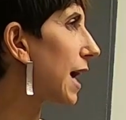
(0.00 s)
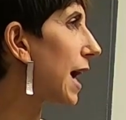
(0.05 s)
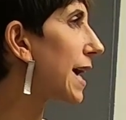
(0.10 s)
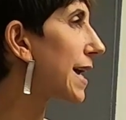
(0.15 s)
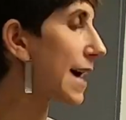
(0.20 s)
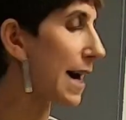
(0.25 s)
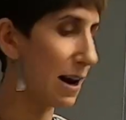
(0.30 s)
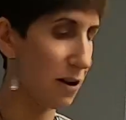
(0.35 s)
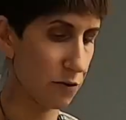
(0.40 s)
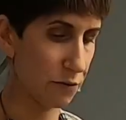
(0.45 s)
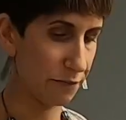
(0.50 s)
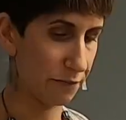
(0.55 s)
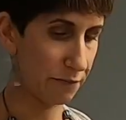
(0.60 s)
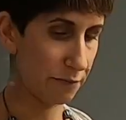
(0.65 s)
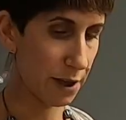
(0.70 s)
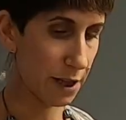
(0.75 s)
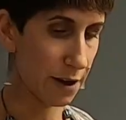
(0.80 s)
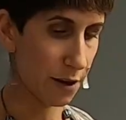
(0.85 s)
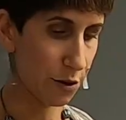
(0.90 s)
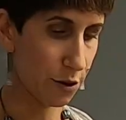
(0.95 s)
die out
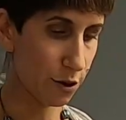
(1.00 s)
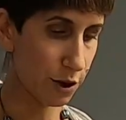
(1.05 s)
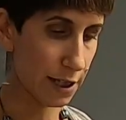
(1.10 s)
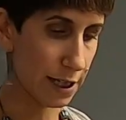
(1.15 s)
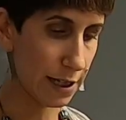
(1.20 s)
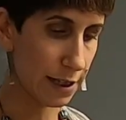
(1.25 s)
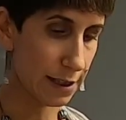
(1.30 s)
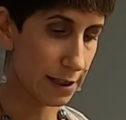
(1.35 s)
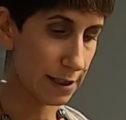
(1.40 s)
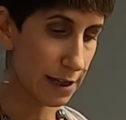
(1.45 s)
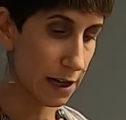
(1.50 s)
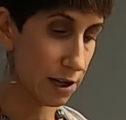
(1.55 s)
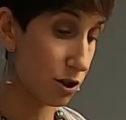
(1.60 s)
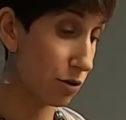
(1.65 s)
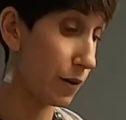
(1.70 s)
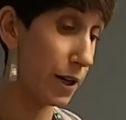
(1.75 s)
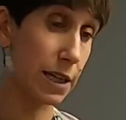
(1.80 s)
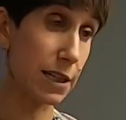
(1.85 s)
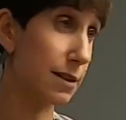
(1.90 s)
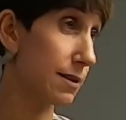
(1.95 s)
by the 13th
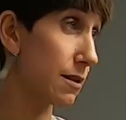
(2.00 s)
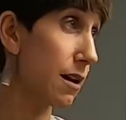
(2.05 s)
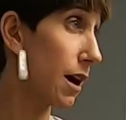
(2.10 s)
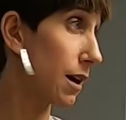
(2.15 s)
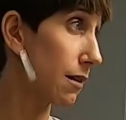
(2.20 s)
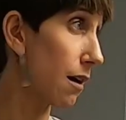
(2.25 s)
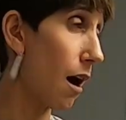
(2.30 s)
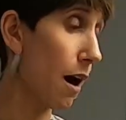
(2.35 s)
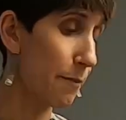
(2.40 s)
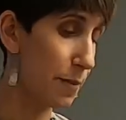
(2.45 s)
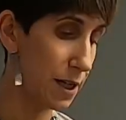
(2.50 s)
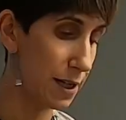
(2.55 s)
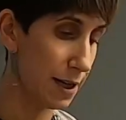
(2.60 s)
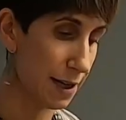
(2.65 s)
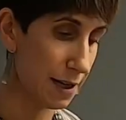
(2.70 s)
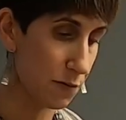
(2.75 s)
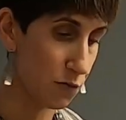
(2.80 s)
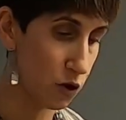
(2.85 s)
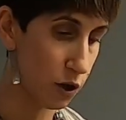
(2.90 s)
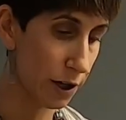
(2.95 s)
century, and it's not copied
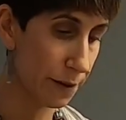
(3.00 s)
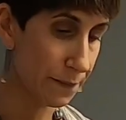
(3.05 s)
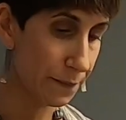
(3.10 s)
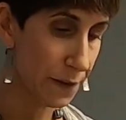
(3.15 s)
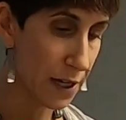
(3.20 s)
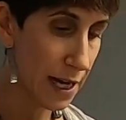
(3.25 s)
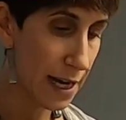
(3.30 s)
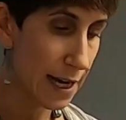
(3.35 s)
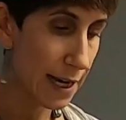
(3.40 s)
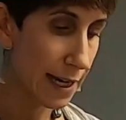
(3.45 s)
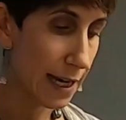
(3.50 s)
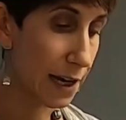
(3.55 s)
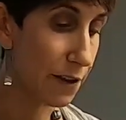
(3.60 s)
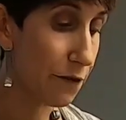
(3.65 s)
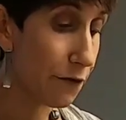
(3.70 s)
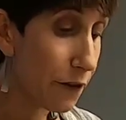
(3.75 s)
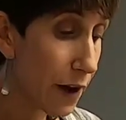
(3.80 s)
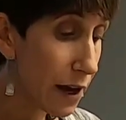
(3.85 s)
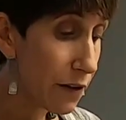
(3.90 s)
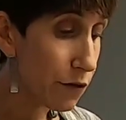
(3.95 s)
anymore, in
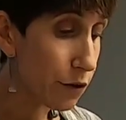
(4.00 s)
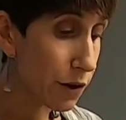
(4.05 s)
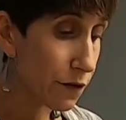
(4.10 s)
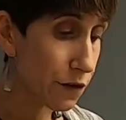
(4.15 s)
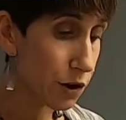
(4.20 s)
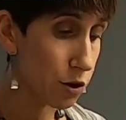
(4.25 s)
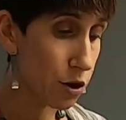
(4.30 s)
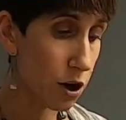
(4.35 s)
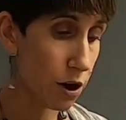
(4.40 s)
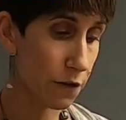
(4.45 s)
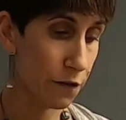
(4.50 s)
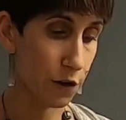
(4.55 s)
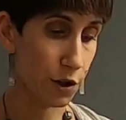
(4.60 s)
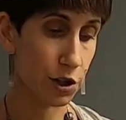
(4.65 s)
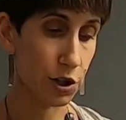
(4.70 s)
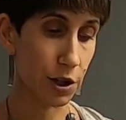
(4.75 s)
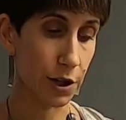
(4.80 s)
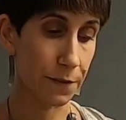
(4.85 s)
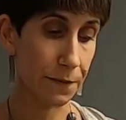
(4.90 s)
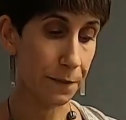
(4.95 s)
favor of the long
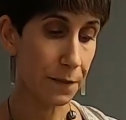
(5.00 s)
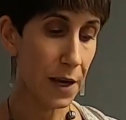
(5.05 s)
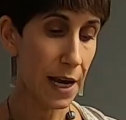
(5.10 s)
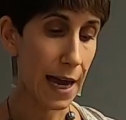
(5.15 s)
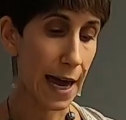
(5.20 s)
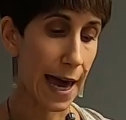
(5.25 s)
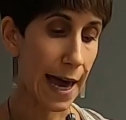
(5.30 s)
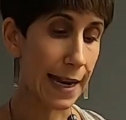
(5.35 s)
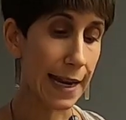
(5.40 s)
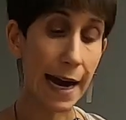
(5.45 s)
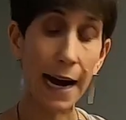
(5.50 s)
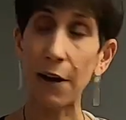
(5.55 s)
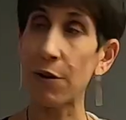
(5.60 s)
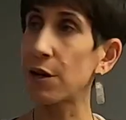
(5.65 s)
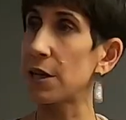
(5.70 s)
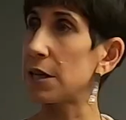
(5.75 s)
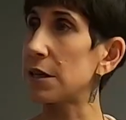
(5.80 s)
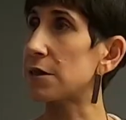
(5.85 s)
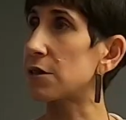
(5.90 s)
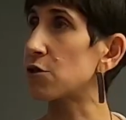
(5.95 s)
version? And how
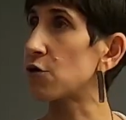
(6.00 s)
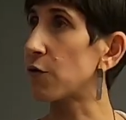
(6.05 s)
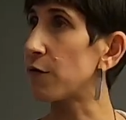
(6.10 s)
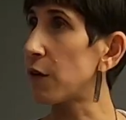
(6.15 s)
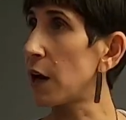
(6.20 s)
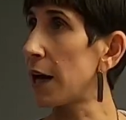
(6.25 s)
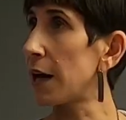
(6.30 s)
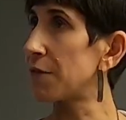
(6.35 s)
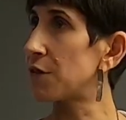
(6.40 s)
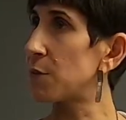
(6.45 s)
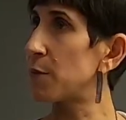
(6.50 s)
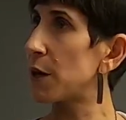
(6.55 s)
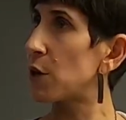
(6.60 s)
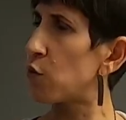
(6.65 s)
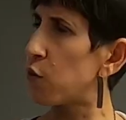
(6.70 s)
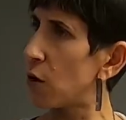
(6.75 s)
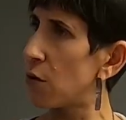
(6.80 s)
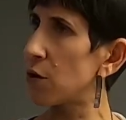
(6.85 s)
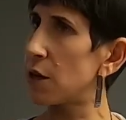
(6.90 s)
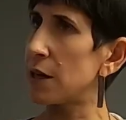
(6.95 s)
did it survive to be
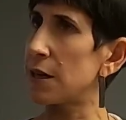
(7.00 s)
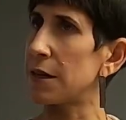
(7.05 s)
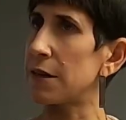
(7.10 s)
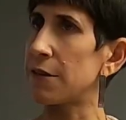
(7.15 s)
quoted